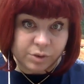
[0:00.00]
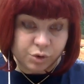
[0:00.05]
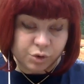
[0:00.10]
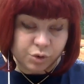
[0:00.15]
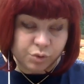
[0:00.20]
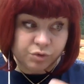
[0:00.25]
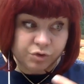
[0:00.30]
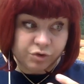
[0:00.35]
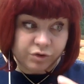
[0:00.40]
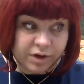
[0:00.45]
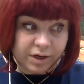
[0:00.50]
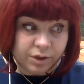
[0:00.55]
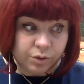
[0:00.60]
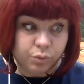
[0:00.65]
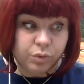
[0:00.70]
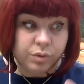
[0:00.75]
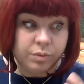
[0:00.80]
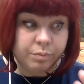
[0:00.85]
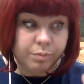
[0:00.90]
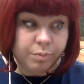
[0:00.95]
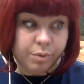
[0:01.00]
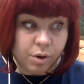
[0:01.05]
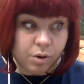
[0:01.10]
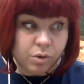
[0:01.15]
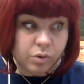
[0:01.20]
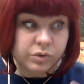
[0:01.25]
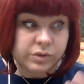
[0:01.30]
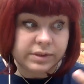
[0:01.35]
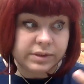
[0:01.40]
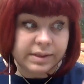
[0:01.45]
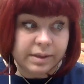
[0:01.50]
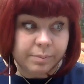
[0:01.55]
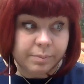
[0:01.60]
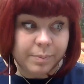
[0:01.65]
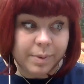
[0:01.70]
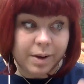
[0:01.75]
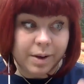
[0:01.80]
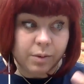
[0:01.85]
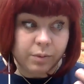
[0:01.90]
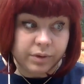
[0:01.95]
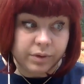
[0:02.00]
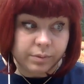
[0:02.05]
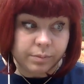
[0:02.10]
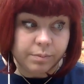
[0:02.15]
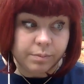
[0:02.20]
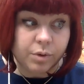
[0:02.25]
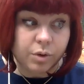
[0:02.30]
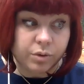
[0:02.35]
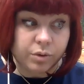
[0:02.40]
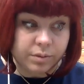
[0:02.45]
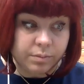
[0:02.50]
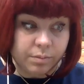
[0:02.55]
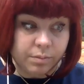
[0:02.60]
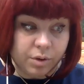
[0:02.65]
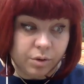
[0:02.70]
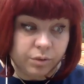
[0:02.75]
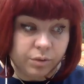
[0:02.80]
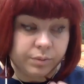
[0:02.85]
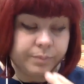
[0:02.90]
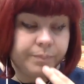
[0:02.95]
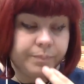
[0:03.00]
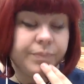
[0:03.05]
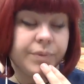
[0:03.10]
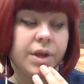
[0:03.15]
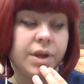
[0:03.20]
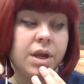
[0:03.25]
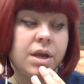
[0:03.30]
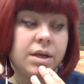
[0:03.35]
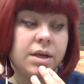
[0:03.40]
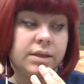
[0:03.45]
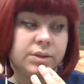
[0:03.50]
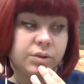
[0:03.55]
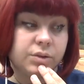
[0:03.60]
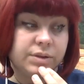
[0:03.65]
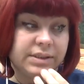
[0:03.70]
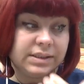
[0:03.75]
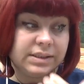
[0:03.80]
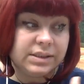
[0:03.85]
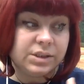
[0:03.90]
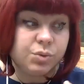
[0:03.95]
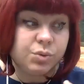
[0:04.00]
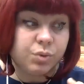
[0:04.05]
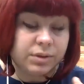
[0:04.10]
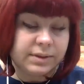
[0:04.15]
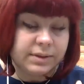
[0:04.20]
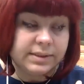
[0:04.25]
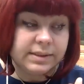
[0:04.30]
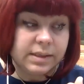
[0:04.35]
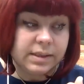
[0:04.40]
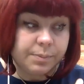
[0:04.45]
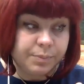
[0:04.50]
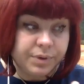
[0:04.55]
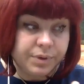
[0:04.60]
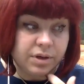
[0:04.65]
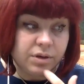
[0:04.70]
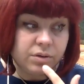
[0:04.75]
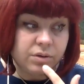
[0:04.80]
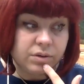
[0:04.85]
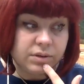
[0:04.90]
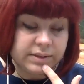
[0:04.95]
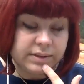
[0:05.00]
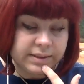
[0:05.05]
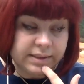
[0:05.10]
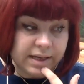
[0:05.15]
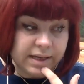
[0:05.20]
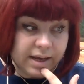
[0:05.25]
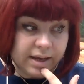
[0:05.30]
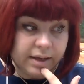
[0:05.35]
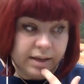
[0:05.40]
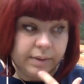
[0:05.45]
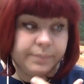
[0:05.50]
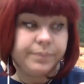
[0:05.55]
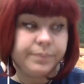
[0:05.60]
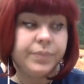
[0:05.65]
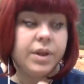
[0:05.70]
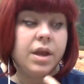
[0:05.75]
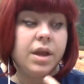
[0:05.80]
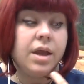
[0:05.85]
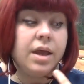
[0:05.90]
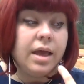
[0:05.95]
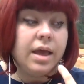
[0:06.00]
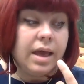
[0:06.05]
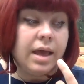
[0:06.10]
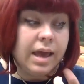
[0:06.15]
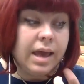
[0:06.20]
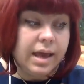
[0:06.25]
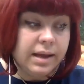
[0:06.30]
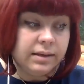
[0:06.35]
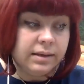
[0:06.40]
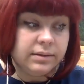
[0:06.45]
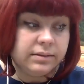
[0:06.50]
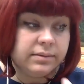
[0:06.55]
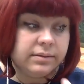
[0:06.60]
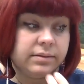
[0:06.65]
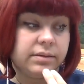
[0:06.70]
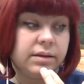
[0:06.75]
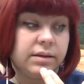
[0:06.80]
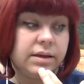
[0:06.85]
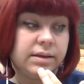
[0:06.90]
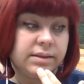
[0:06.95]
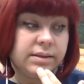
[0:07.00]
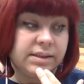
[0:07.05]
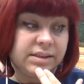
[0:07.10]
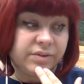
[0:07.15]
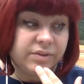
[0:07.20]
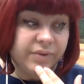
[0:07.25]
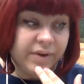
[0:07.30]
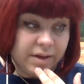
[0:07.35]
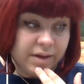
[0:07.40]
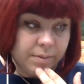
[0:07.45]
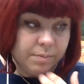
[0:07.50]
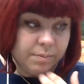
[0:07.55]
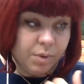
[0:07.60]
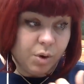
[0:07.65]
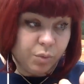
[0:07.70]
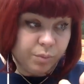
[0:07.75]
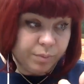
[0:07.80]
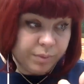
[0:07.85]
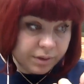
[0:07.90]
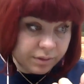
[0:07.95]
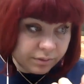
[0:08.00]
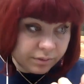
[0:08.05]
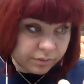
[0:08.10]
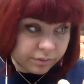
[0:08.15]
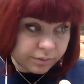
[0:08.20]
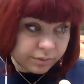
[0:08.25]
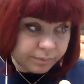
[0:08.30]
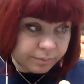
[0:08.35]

which will try to impose their power more and more. So this is what is happening on the sky. And in this very moment,